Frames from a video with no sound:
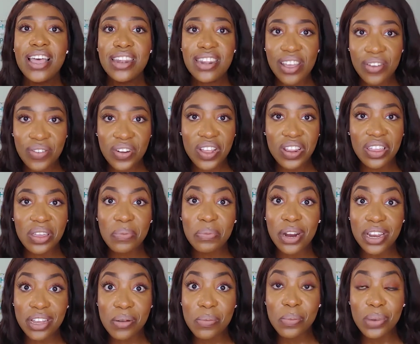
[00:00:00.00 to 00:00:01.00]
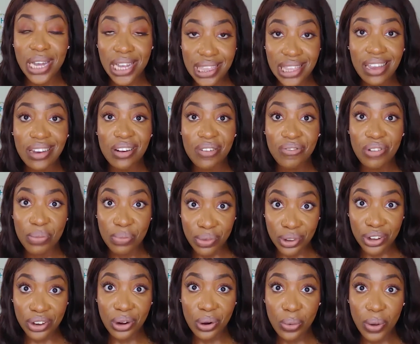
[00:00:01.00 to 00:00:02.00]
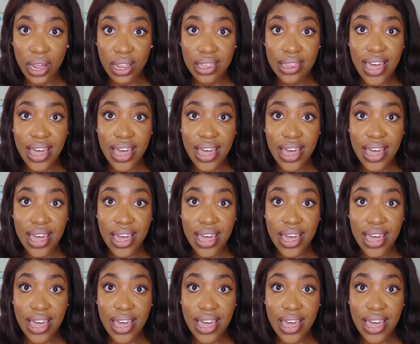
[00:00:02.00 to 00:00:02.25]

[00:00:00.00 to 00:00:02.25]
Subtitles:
Definitely bring a book that you're familiar with.